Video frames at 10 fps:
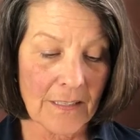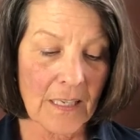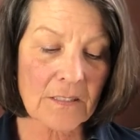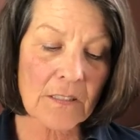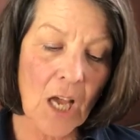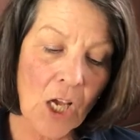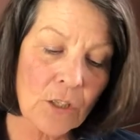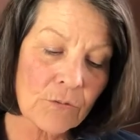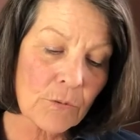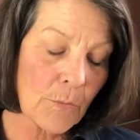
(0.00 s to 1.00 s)
As an
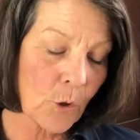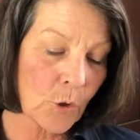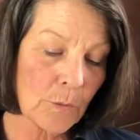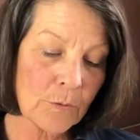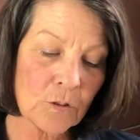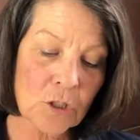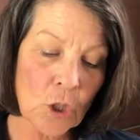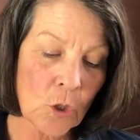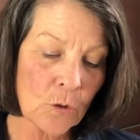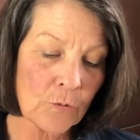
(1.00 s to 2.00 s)
unremarkable
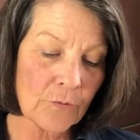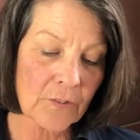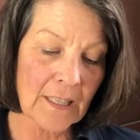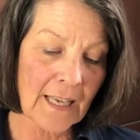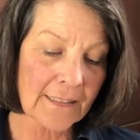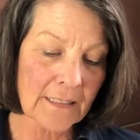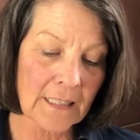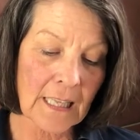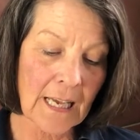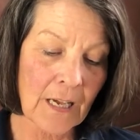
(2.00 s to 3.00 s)
low, flat
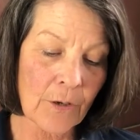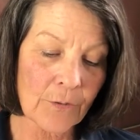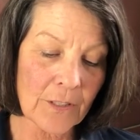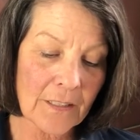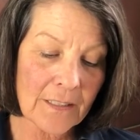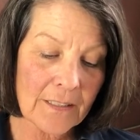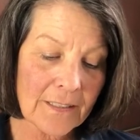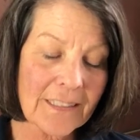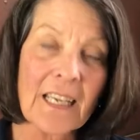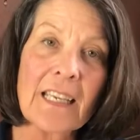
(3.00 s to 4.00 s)
cloud
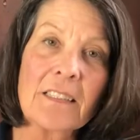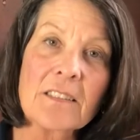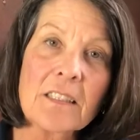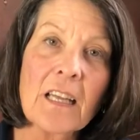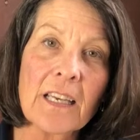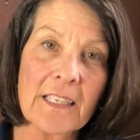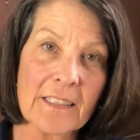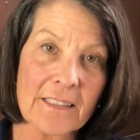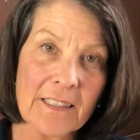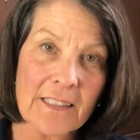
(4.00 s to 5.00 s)
takes
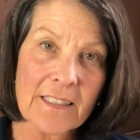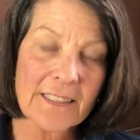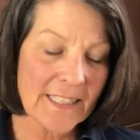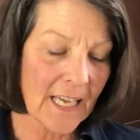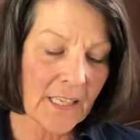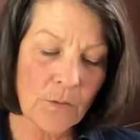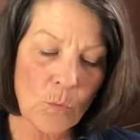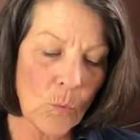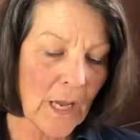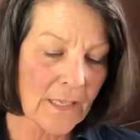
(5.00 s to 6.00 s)
light, dead
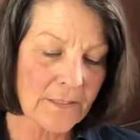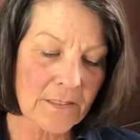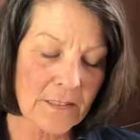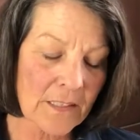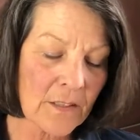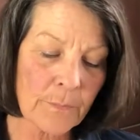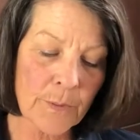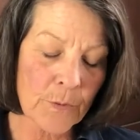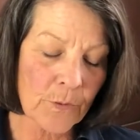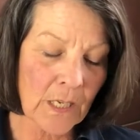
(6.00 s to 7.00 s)
west in the
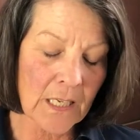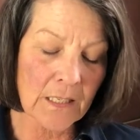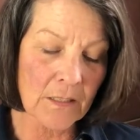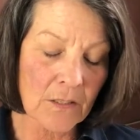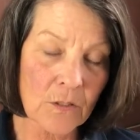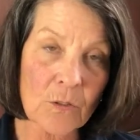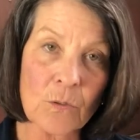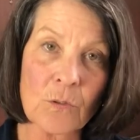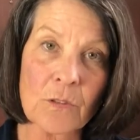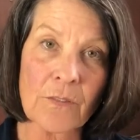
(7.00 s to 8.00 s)
bone-ache
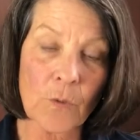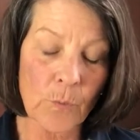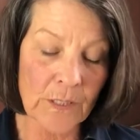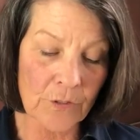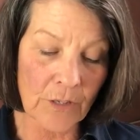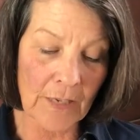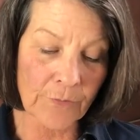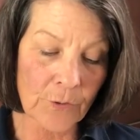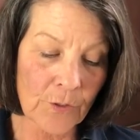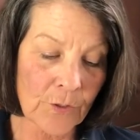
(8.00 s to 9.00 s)
cold of a winter
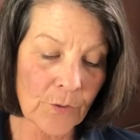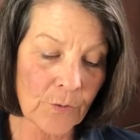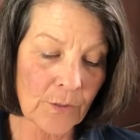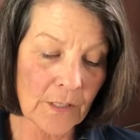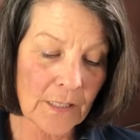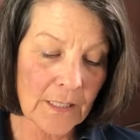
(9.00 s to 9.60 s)
afternoon,